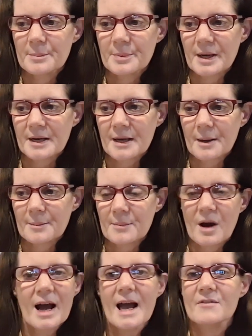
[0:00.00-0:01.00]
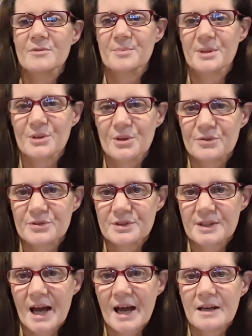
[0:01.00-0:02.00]
but I haven't been offered
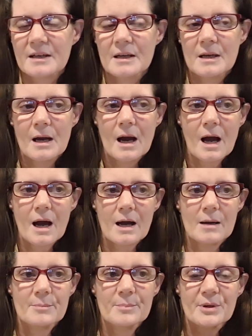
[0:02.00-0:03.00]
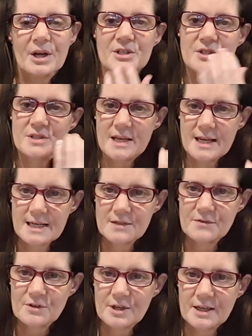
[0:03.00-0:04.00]
that. But I just eat
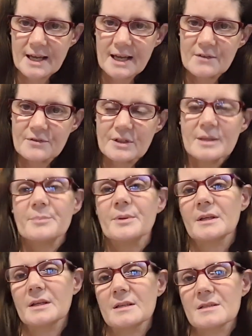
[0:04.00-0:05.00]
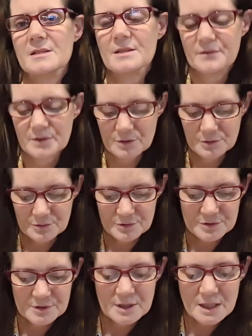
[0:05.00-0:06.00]
very carefully, but it is difficult.
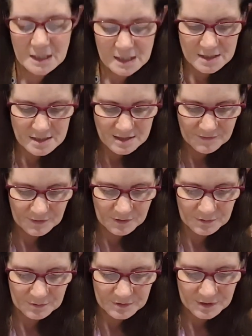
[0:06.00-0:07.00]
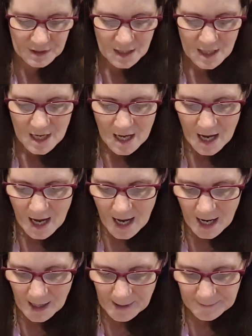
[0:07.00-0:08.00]
It is difficult.
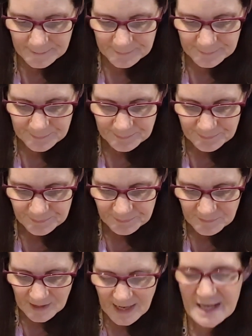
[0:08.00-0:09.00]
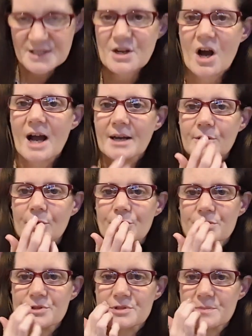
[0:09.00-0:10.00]
And I
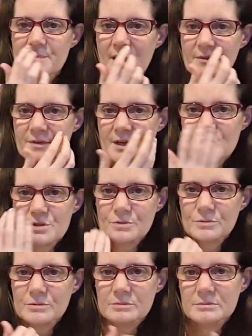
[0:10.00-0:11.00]
notice my facial